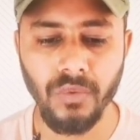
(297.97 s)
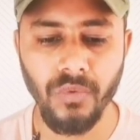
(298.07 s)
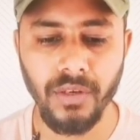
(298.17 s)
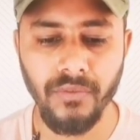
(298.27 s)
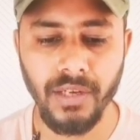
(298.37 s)
to
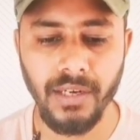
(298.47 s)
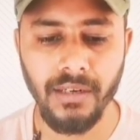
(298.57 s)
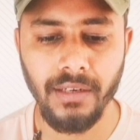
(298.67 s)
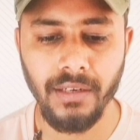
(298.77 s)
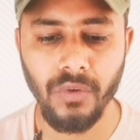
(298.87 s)
one
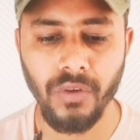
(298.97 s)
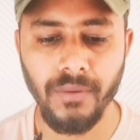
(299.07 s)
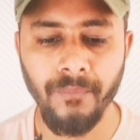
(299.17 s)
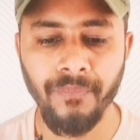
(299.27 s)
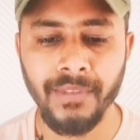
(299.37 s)
variant, and you
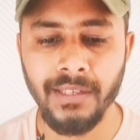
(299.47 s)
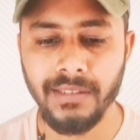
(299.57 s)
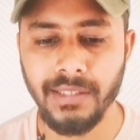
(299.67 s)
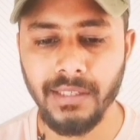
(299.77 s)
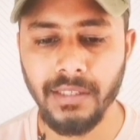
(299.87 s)
can
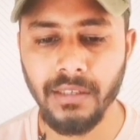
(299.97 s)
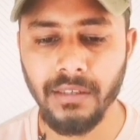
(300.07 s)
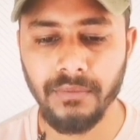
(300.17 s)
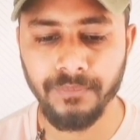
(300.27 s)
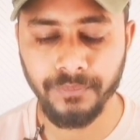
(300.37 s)
set
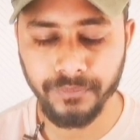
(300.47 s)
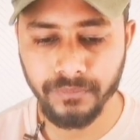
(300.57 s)
the